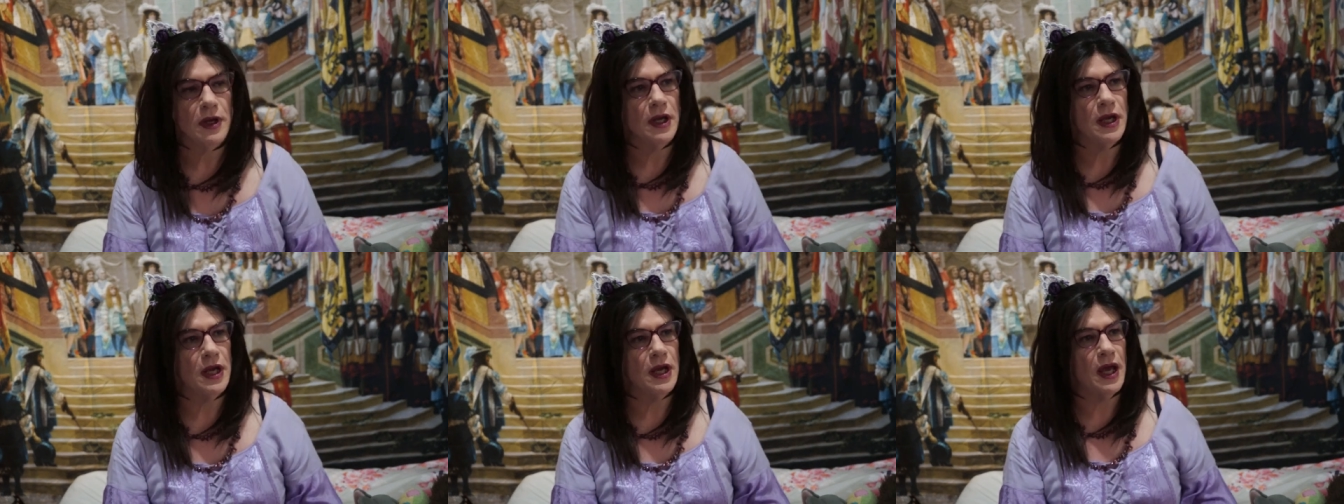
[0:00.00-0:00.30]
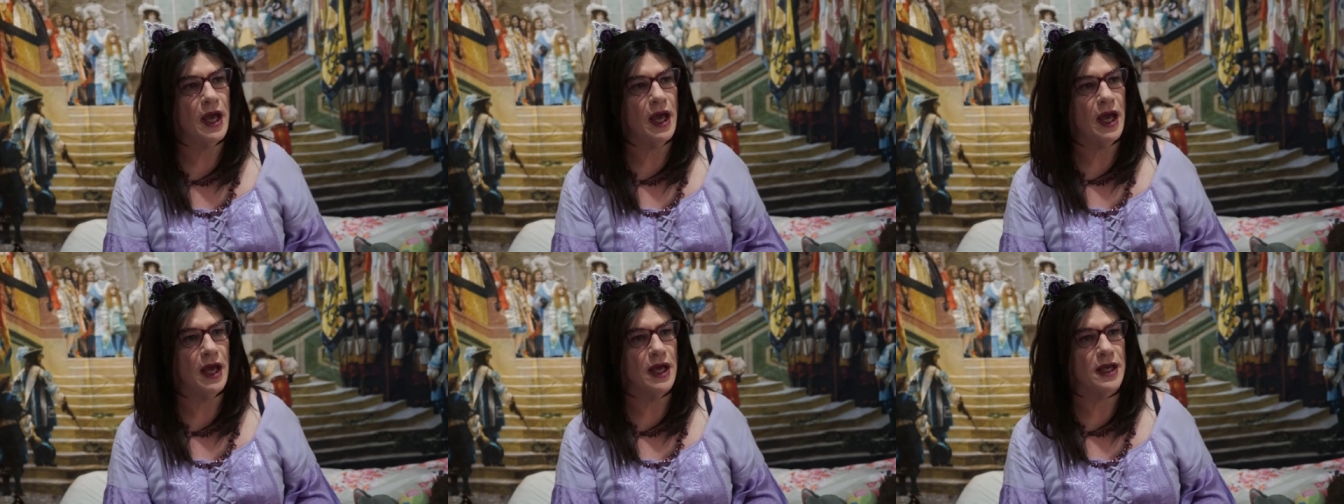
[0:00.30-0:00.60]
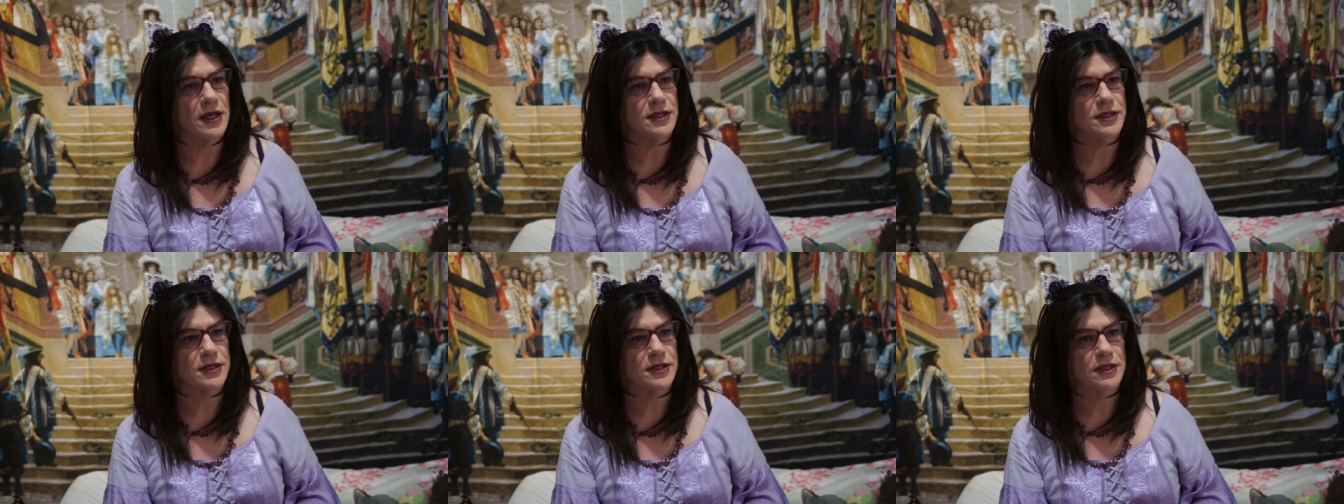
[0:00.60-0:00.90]
it
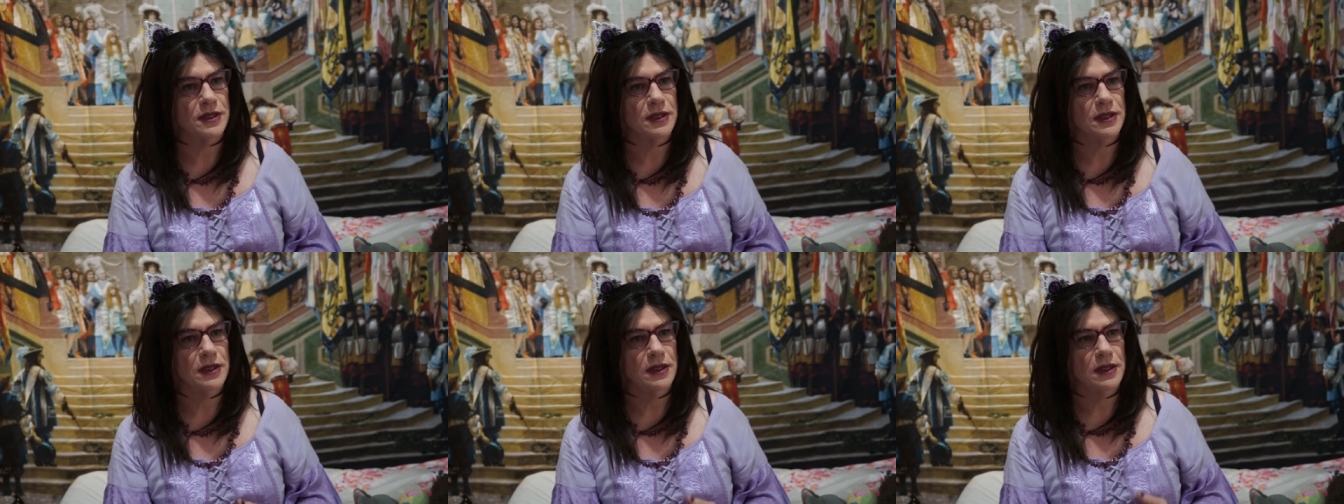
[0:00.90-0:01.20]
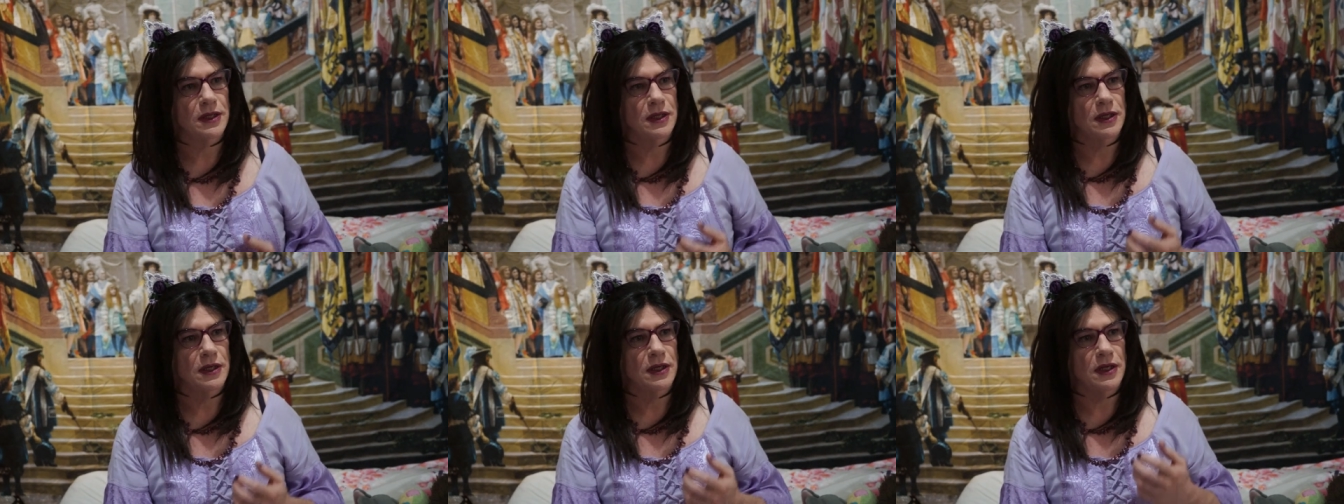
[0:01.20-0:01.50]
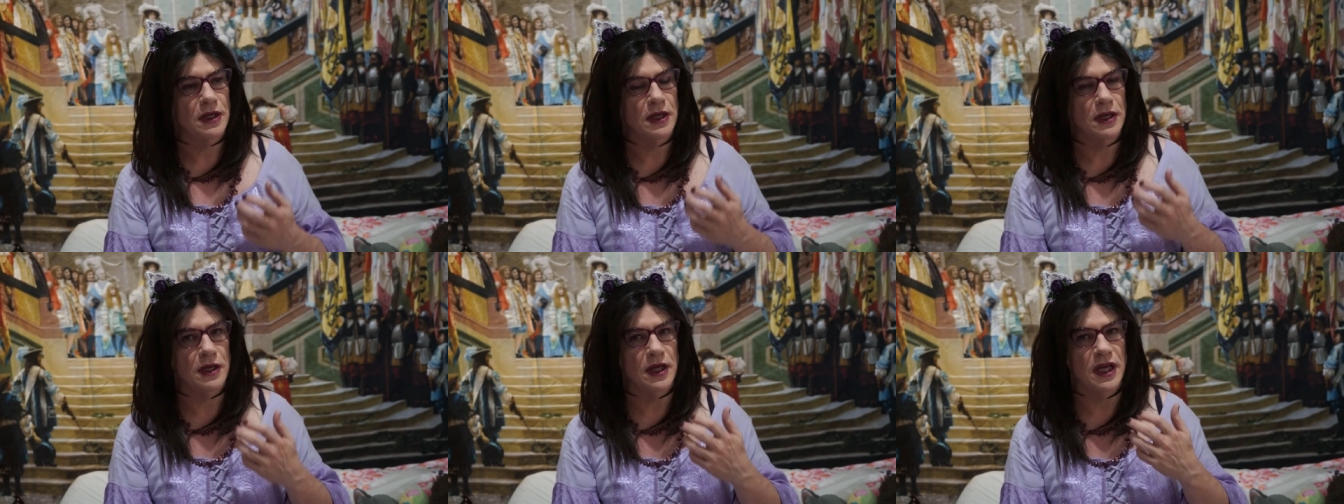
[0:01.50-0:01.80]
has
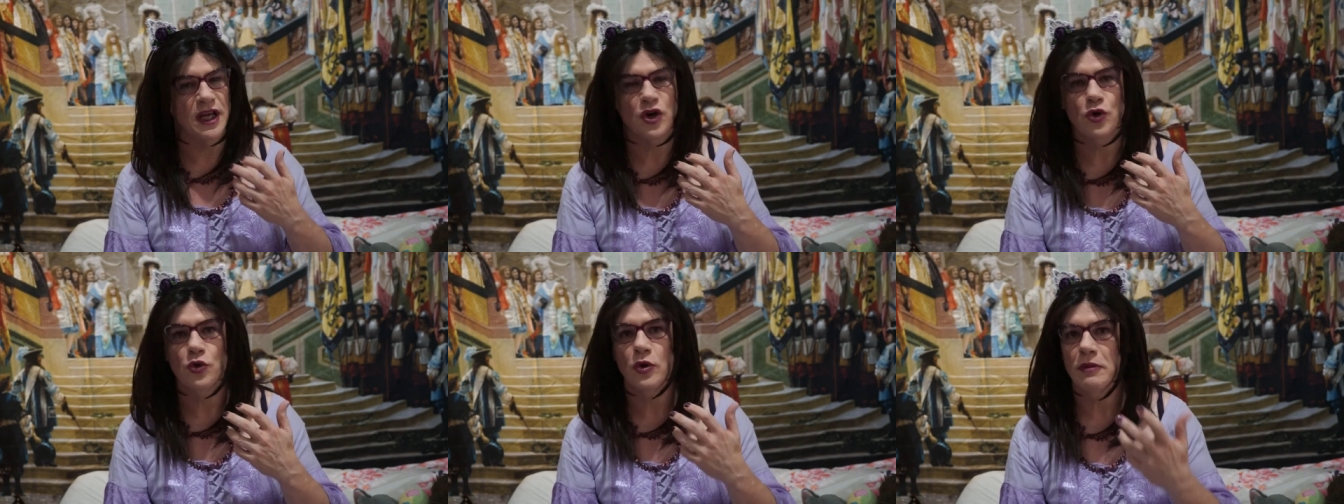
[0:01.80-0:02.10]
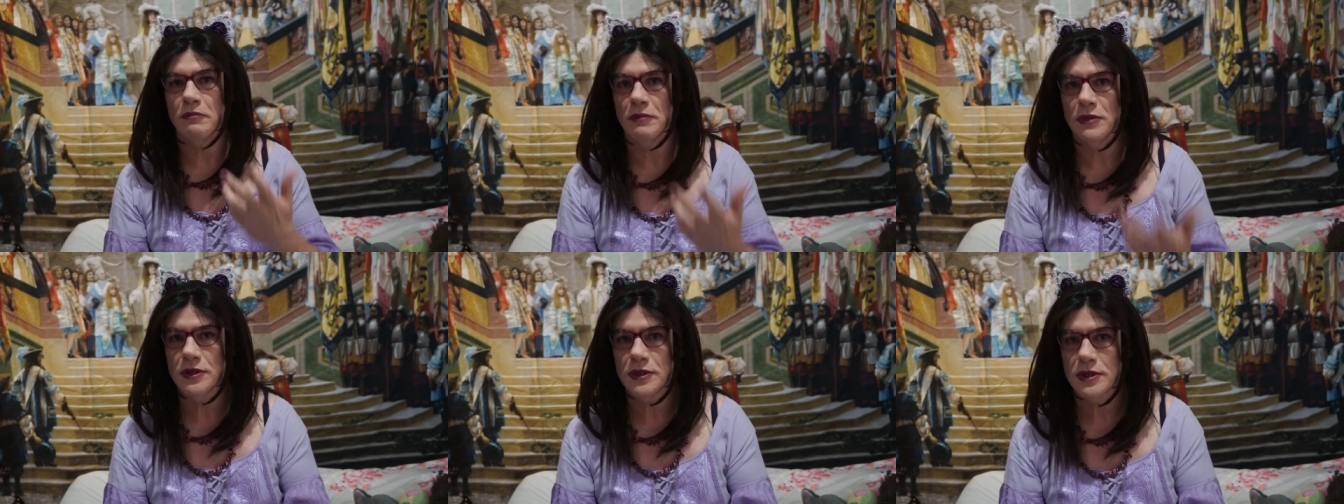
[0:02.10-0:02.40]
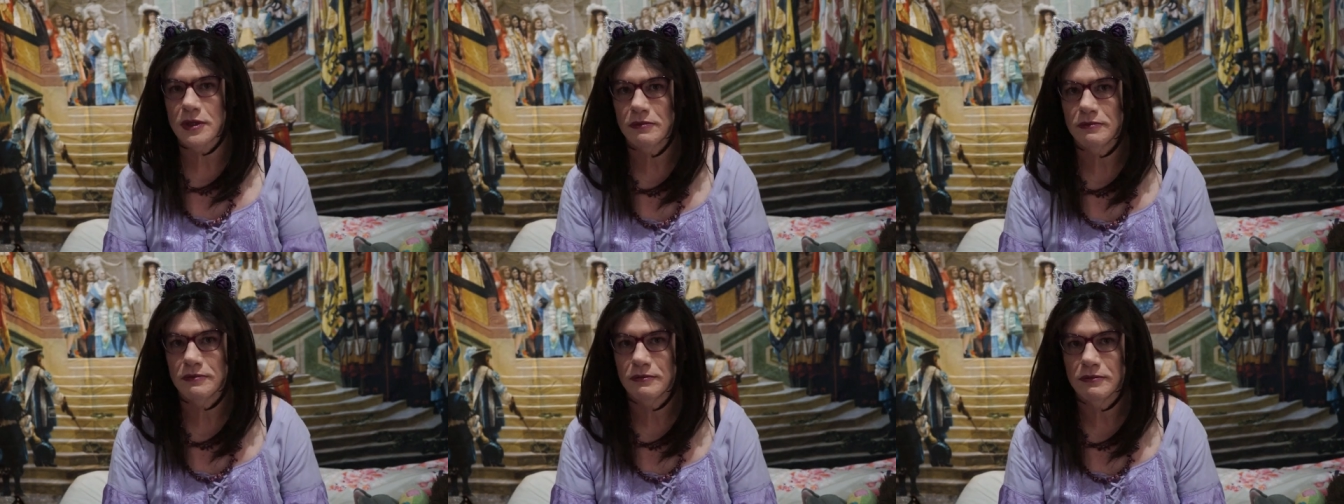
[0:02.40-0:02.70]

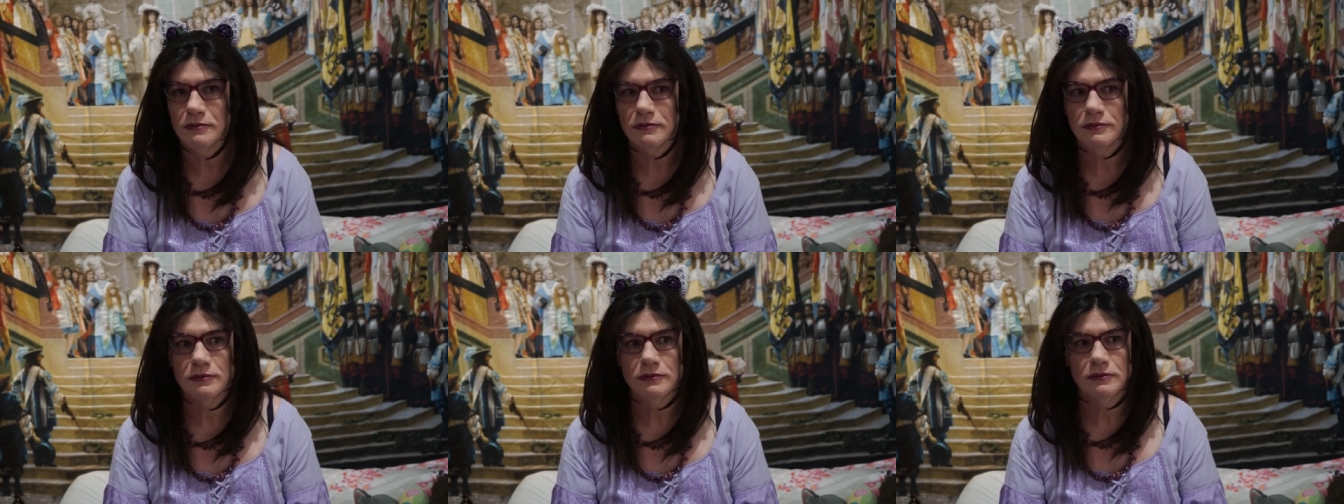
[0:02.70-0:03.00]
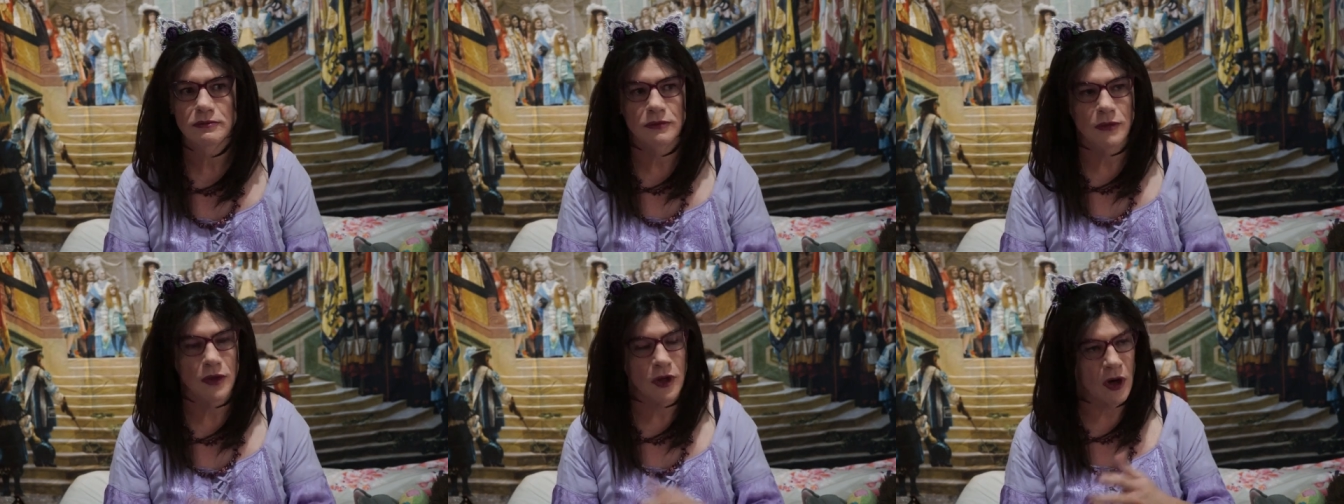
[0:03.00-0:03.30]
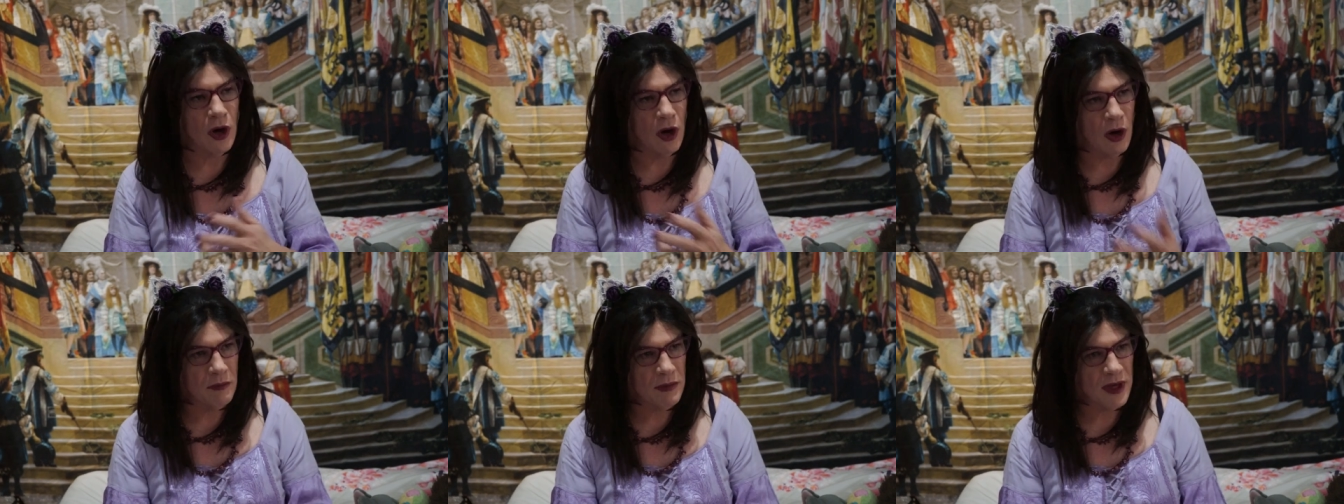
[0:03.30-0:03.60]
equipment,
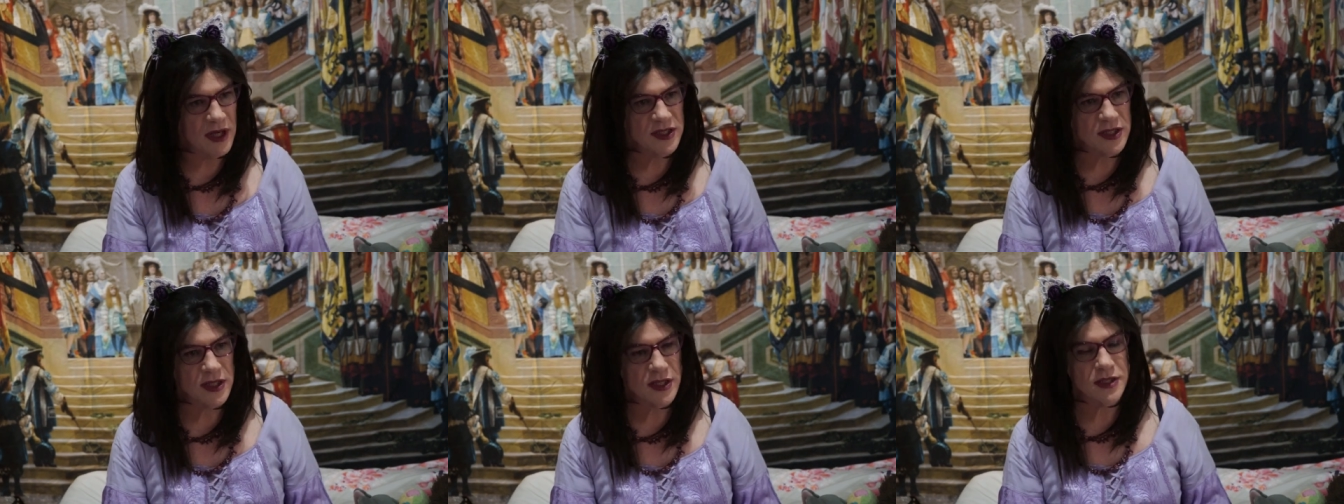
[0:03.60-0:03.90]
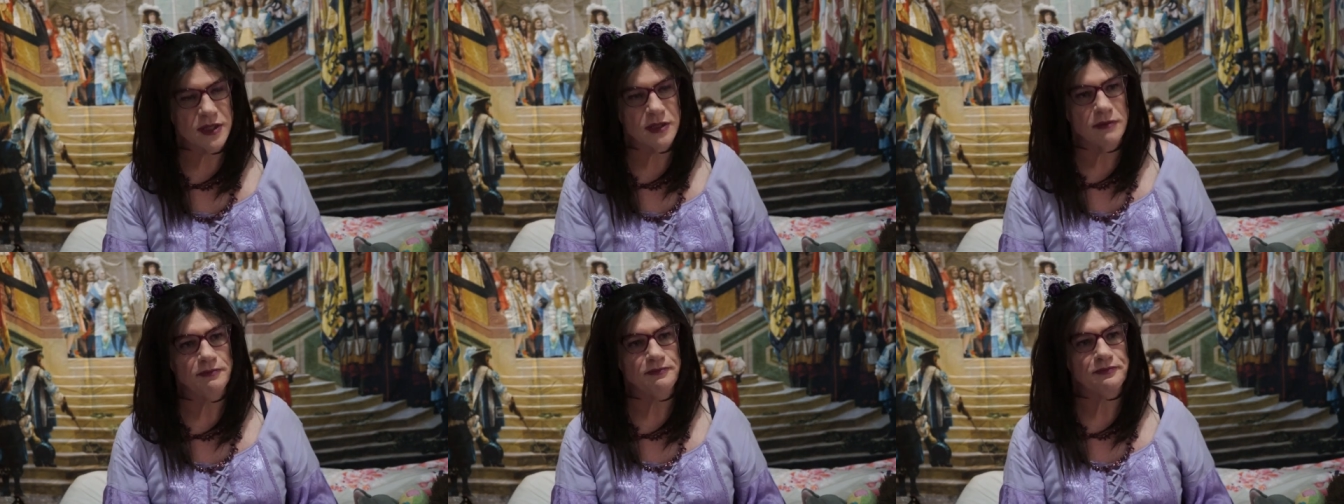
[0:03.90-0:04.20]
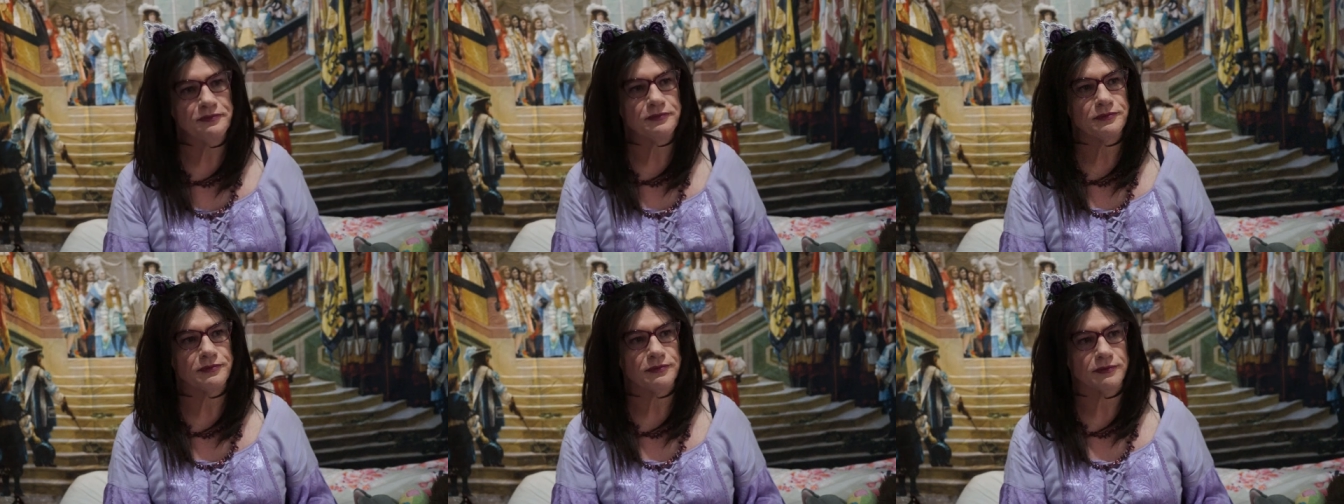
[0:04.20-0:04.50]
combat system,